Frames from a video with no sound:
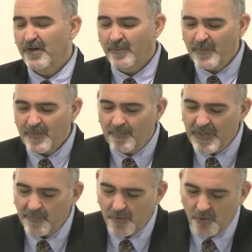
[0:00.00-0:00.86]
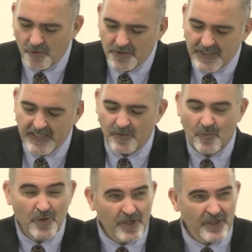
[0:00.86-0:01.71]
Remember, people altogether
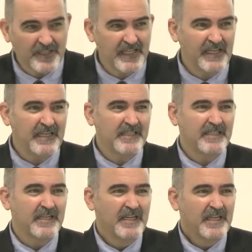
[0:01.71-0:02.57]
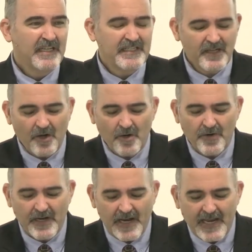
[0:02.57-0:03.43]
worse than his
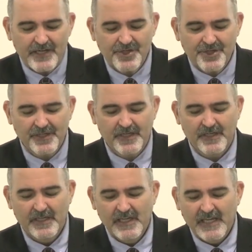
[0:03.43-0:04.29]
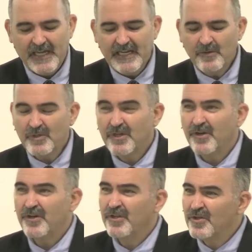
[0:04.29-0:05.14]
own nation. And he was
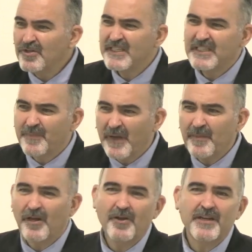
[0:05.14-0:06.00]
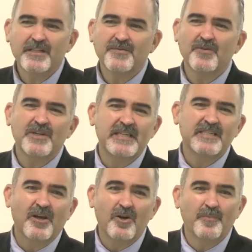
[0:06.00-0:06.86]
going to use these Babylonians for
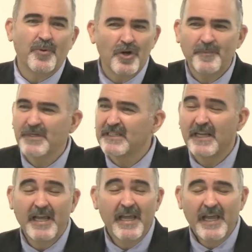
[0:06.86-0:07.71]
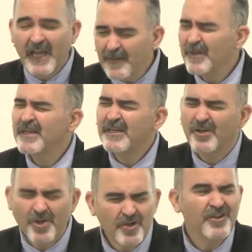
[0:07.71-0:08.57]
his own purpose. Habakkuk
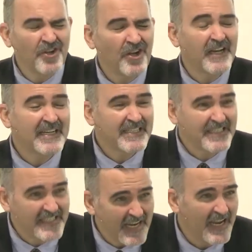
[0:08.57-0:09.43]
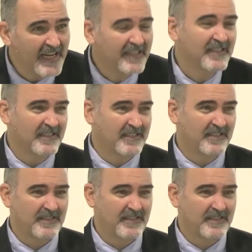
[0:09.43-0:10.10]
could not understand this.